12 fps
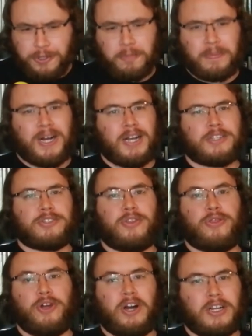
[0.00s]

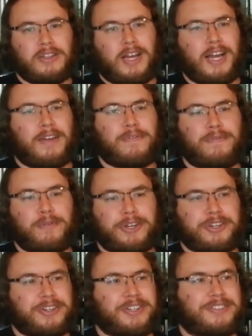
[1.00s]
Tupac's Thug
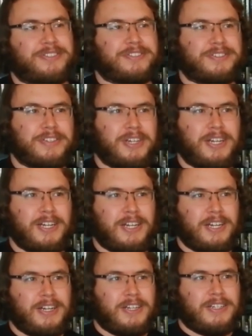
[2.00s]
Life, which is,
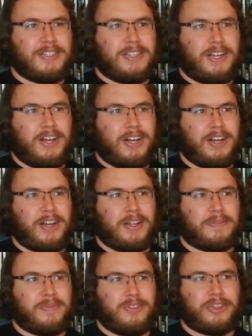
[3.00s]

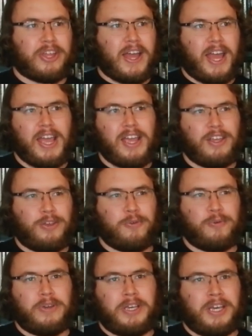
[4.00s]
the
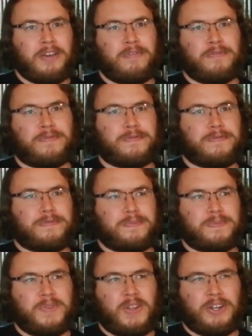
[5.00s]
hate you give
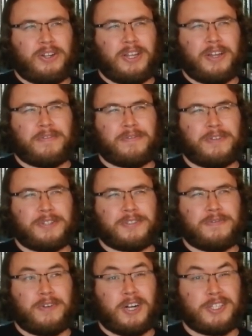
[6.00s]
little
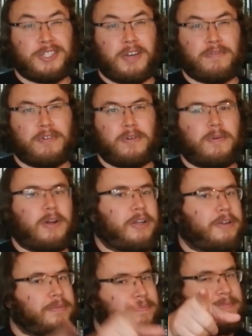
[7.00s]
infants fucks
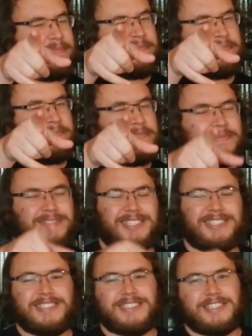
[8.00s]
everyone.
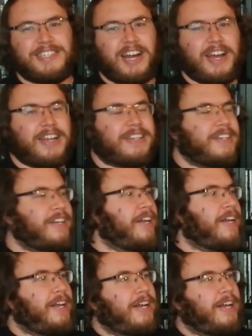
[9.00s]
Got it.